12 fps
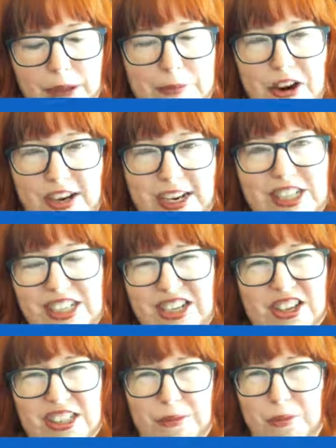America just
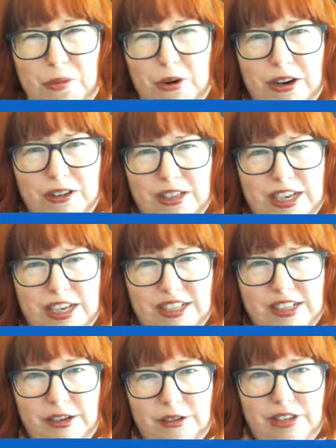calls it Memorial Day,
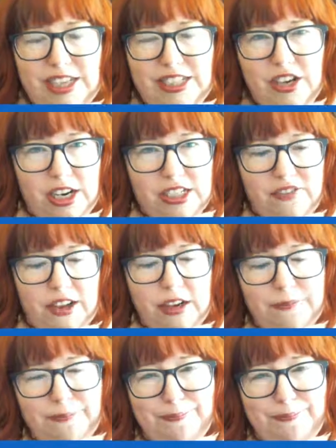so that's not as fun.